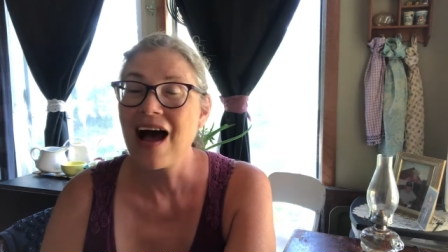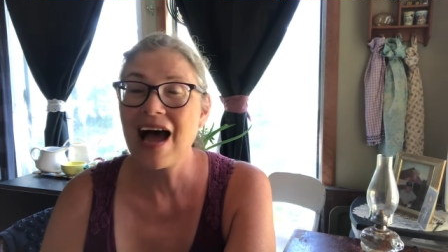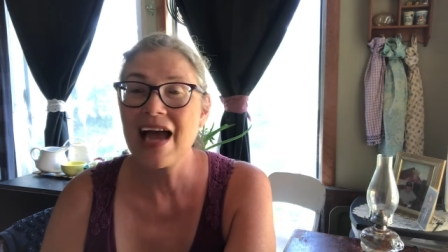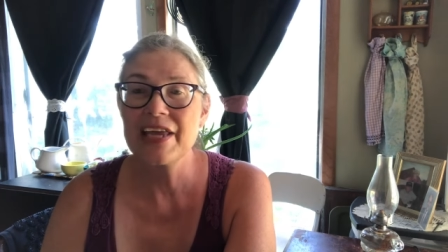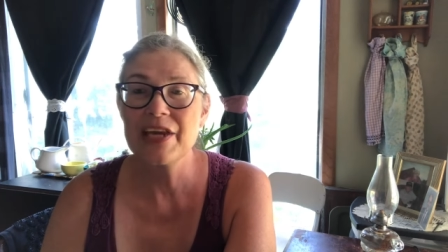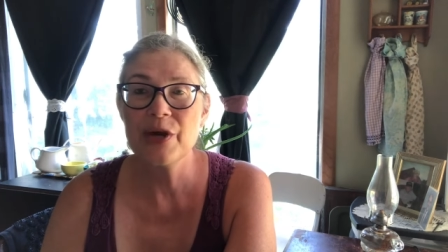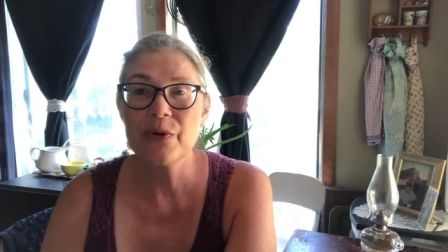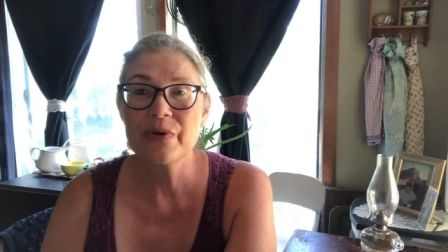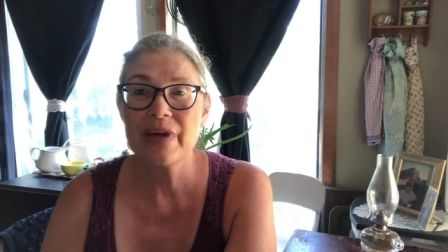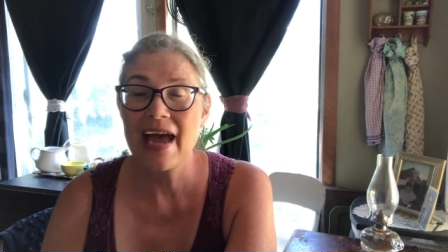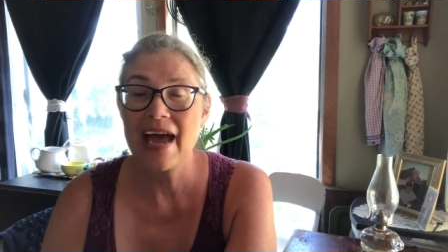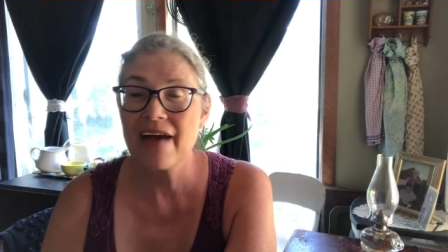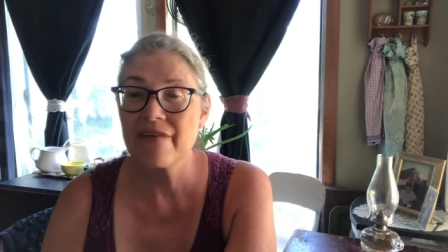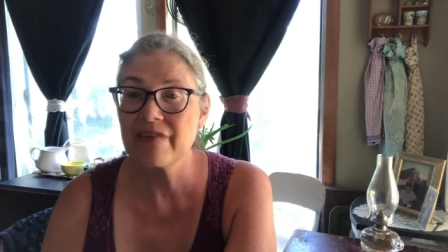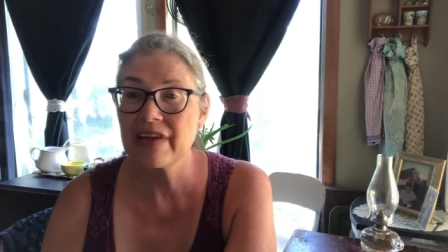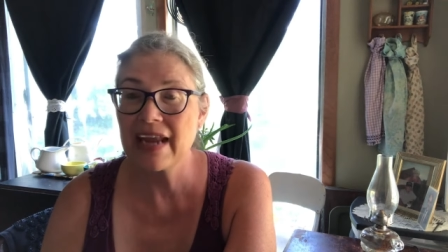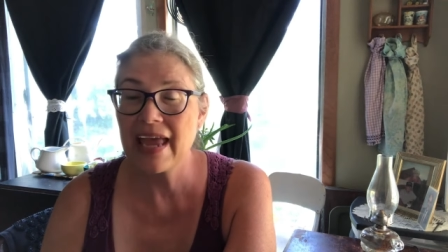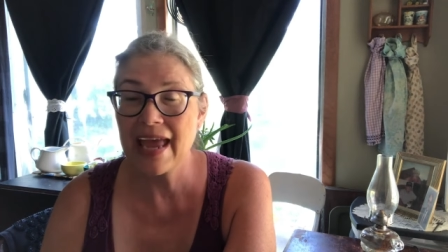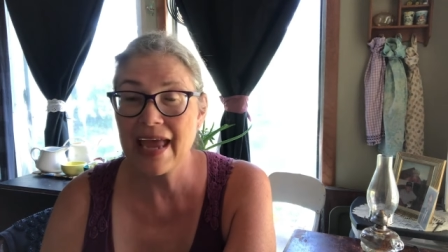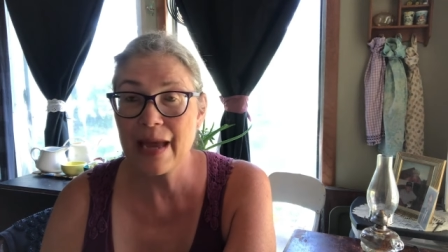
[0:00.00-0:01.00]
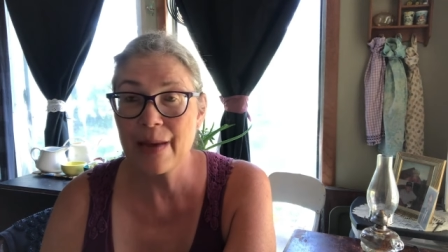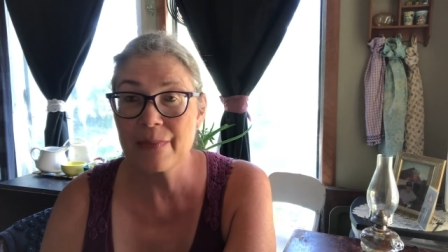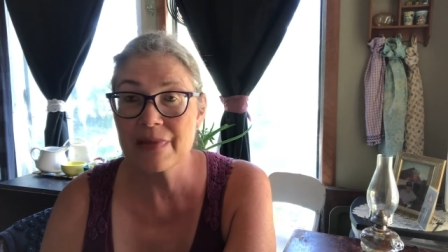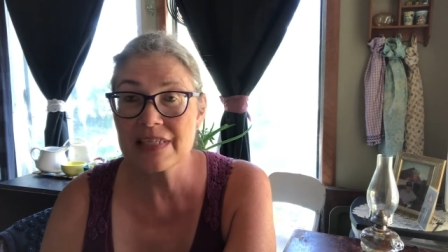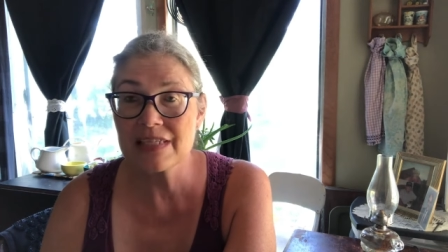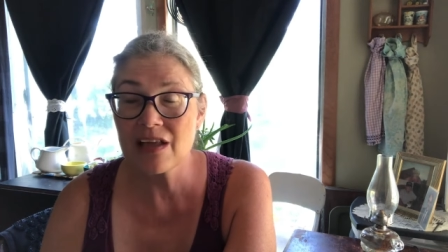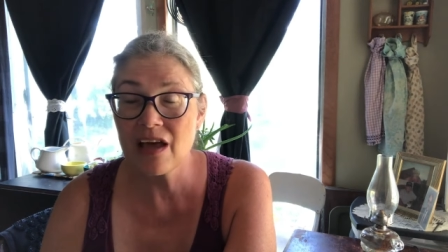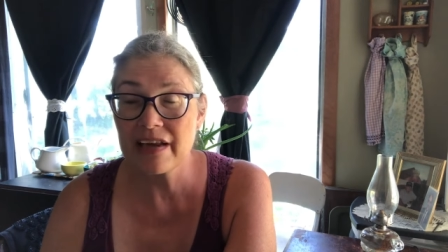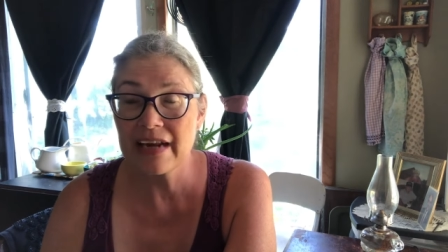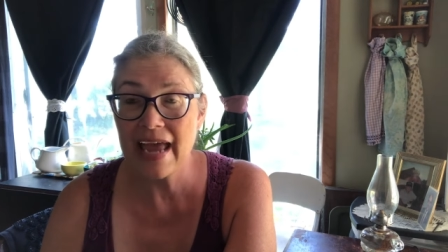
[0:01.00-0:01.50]
I don't have an
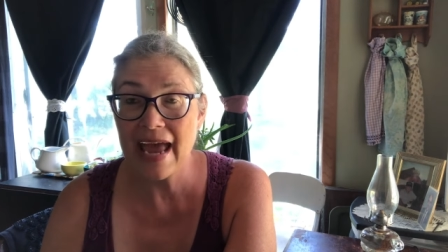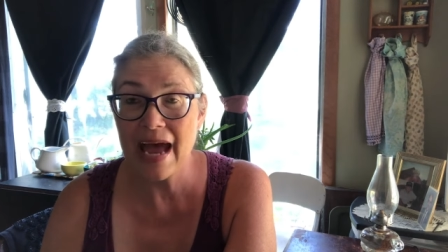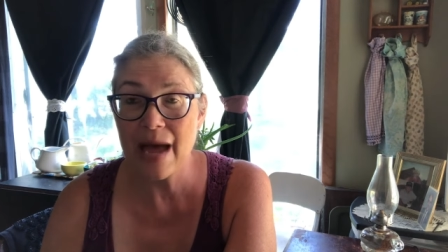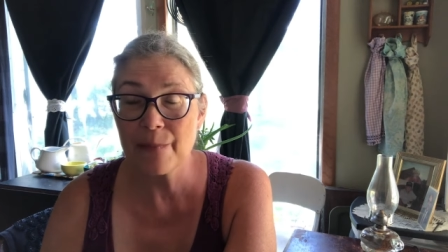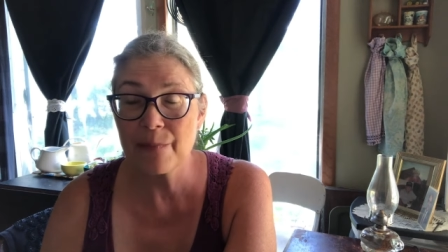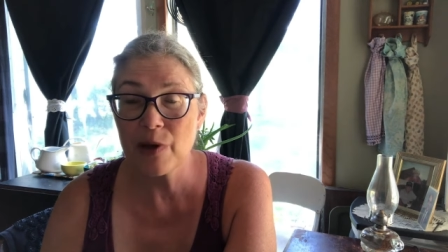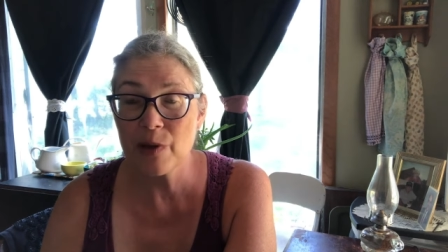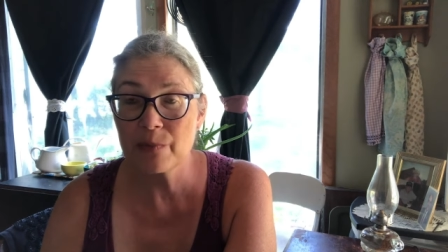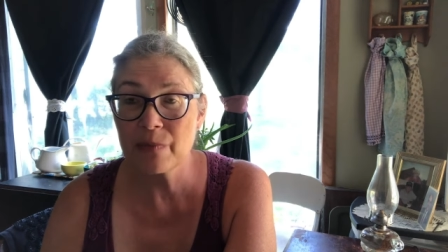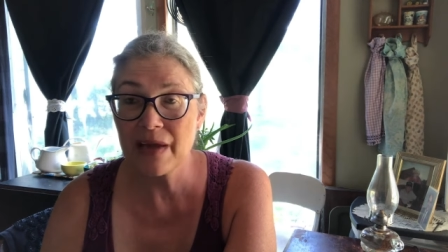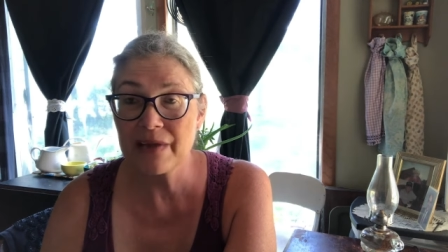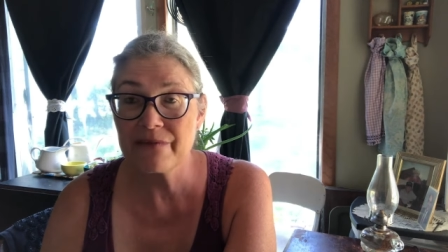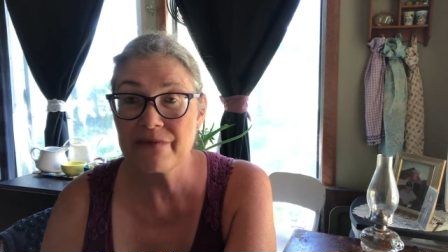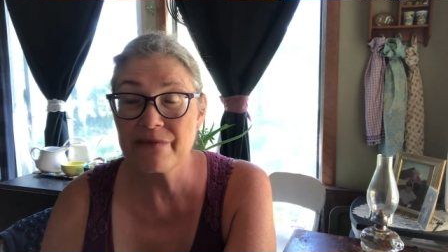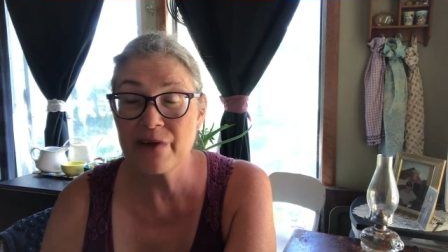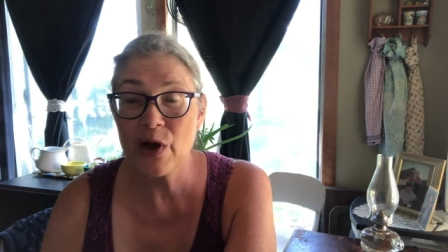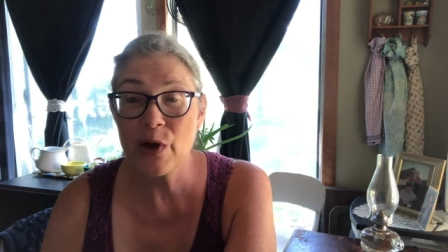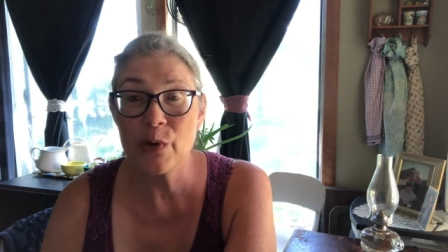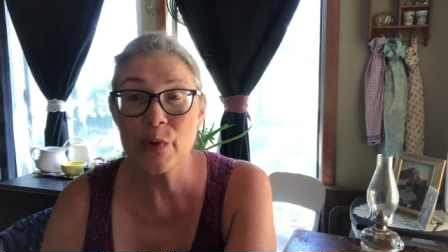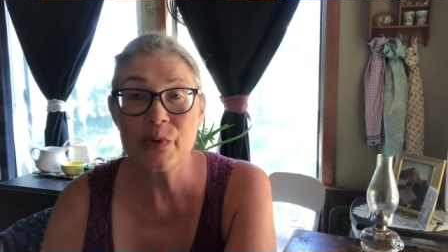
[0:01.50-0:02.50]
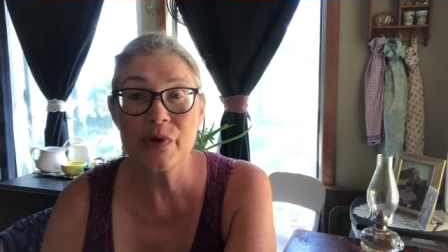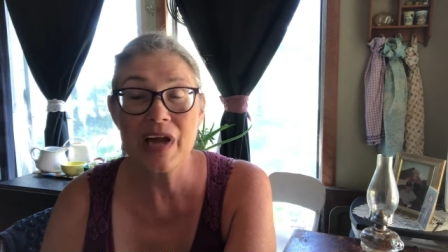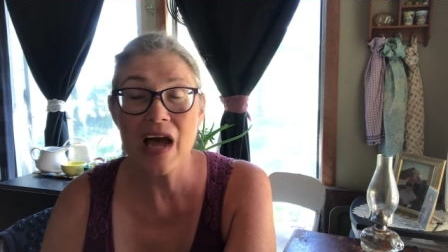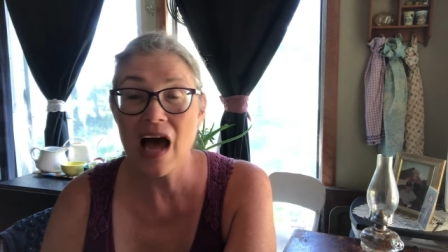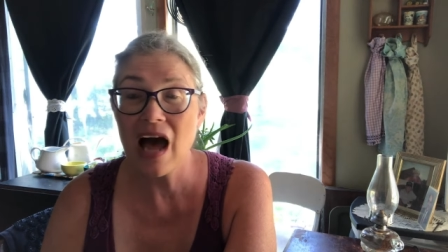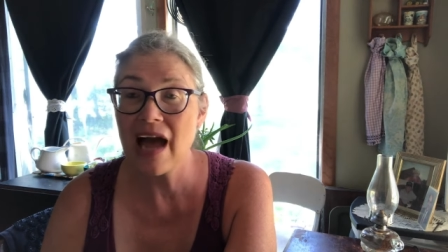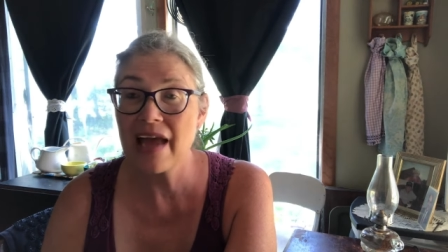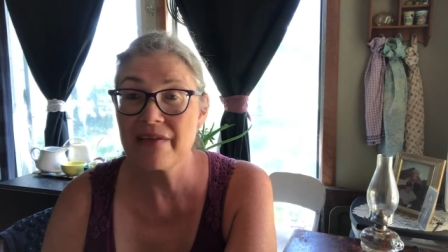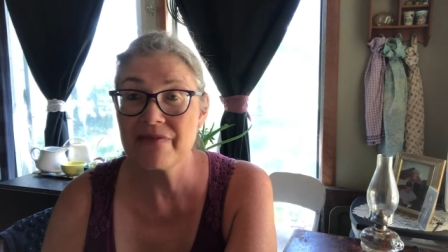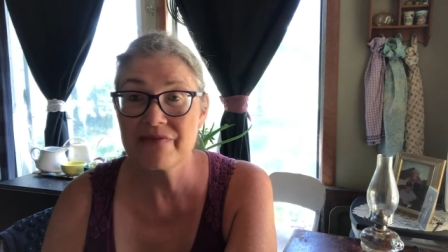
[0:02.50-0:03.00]
Amazon app on my phone.
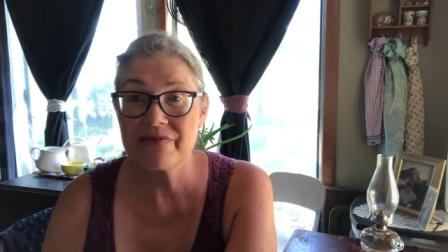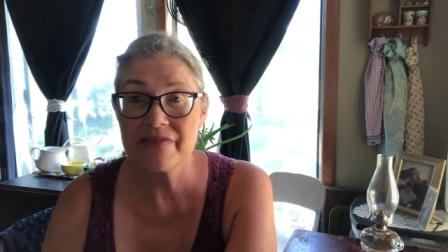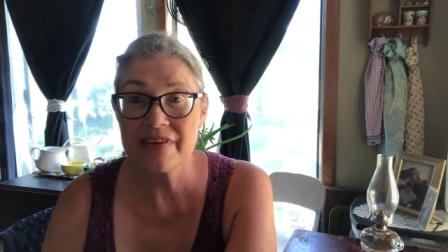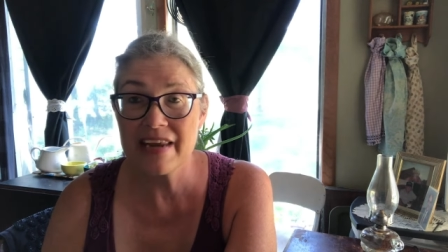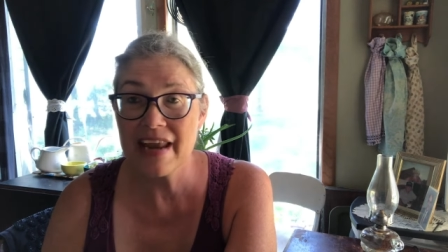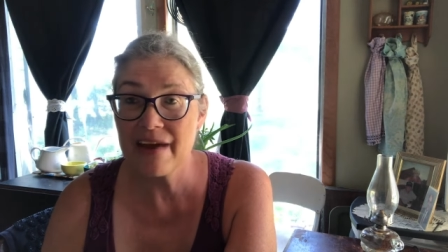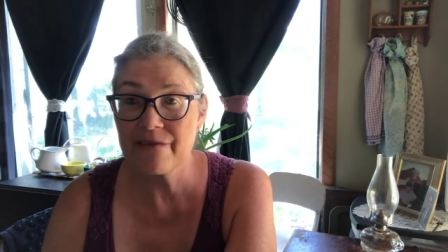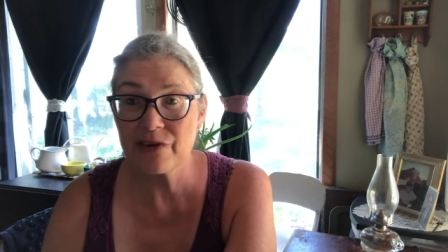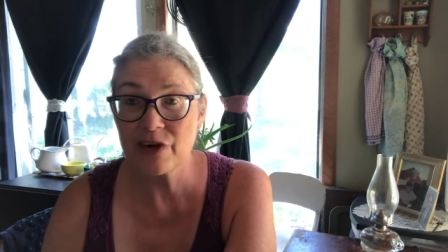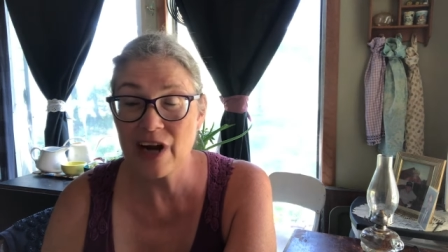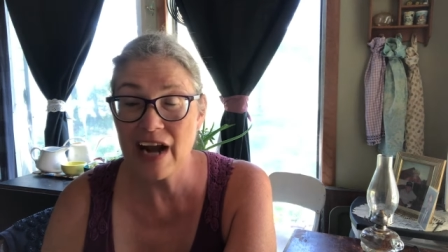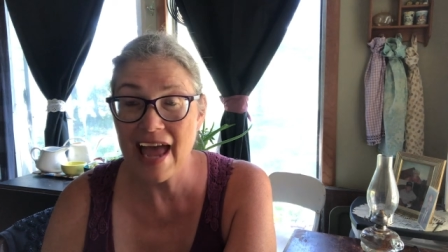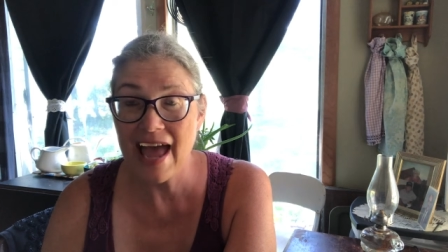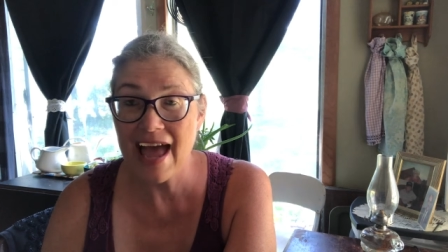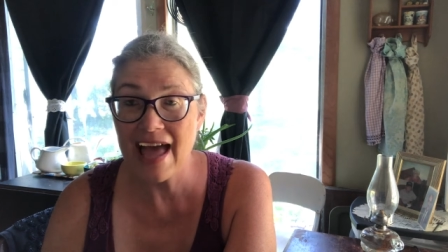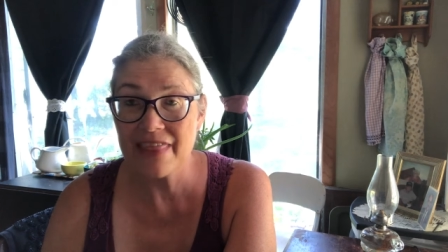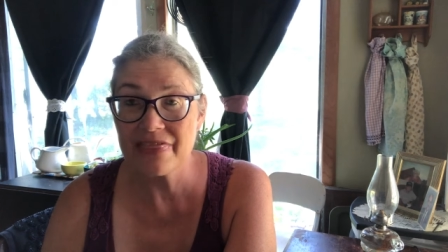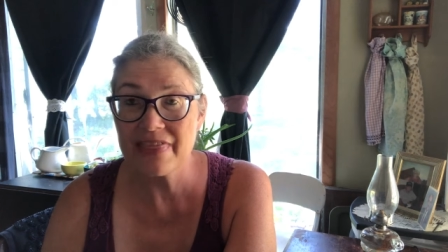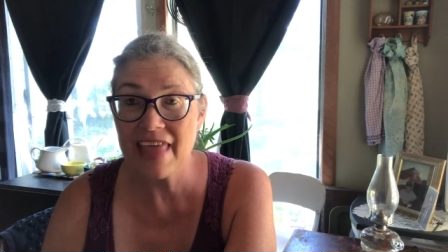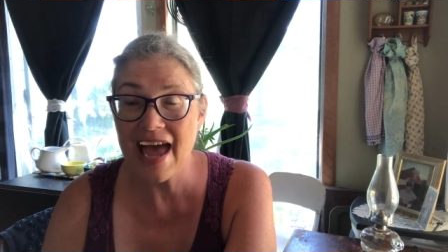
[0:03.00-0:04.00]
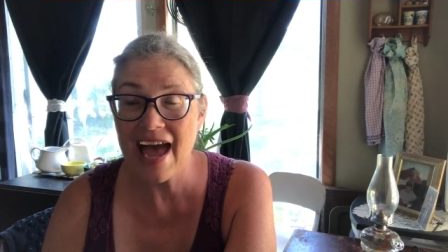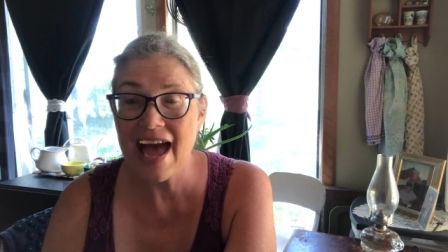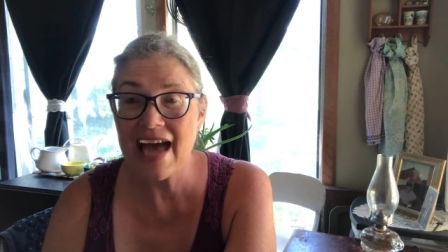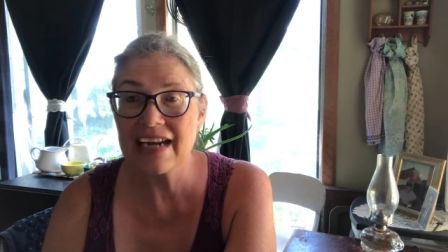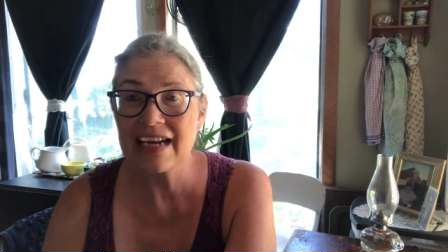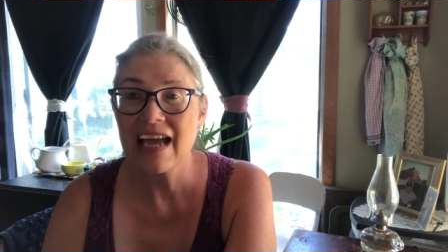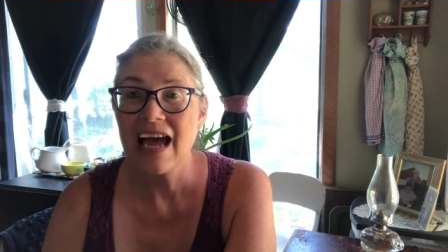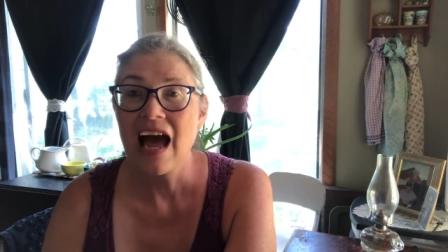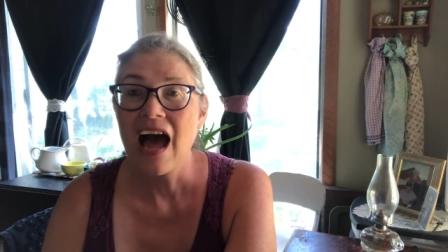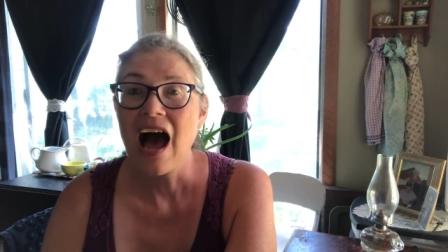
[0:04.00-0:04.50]
I've never had
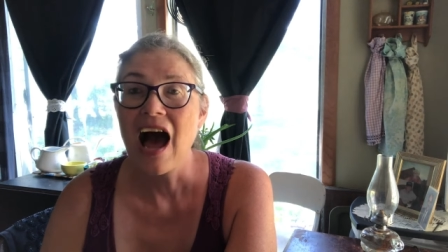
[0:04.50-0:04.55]
that.